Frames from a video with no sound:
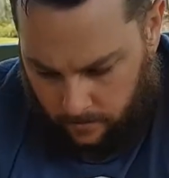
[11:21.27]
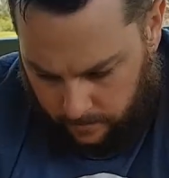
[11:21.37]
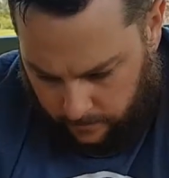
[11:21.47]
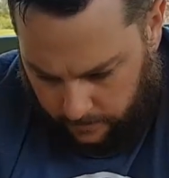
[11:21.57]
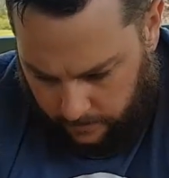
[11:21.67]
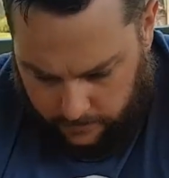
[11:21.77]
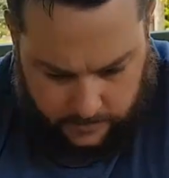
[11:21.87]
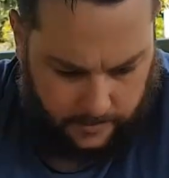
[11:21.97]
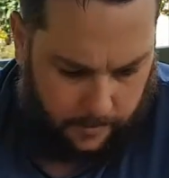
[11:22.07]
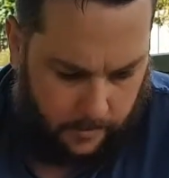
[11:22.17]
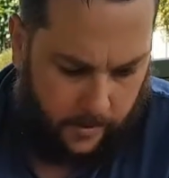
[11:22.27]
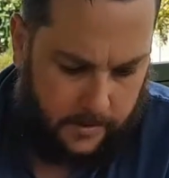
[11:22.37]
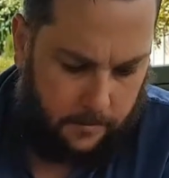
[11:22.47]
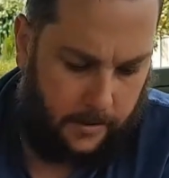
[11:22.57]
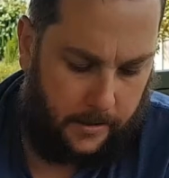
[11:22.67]
Now, I understand what the
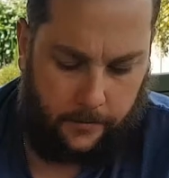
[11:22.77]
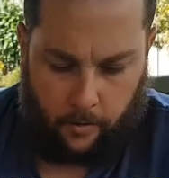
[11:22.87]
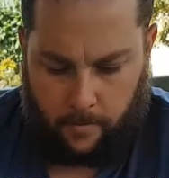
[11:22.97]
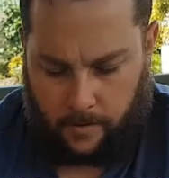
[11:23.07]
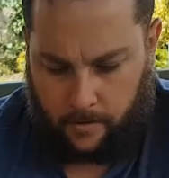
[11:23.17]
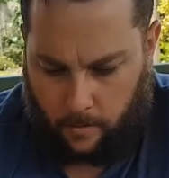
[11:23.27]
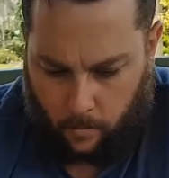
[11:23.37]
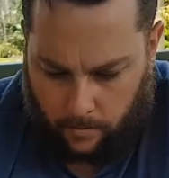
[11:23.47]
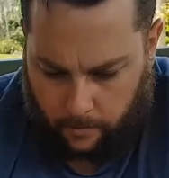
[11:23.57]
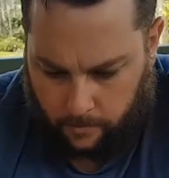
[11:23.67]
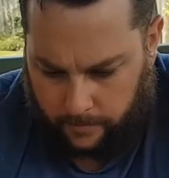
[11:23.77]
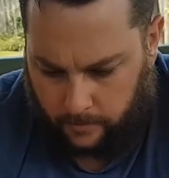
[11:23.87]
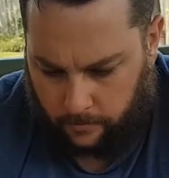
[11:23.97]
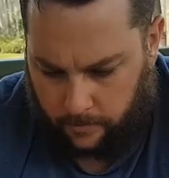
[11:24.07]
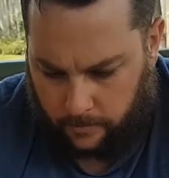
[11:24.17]
razor blade's for, but I don't know why they would have
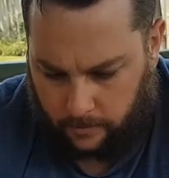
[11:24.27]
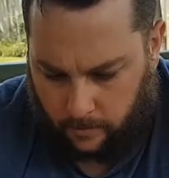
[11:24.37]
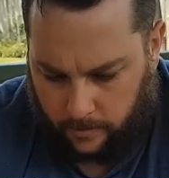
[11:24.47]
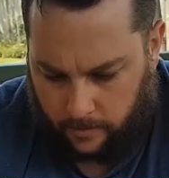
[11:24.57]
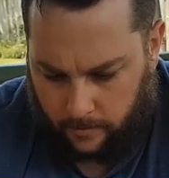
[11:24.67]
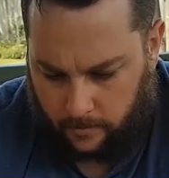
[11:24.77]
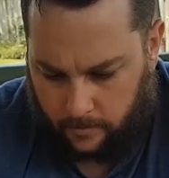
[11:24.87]
included a lighter.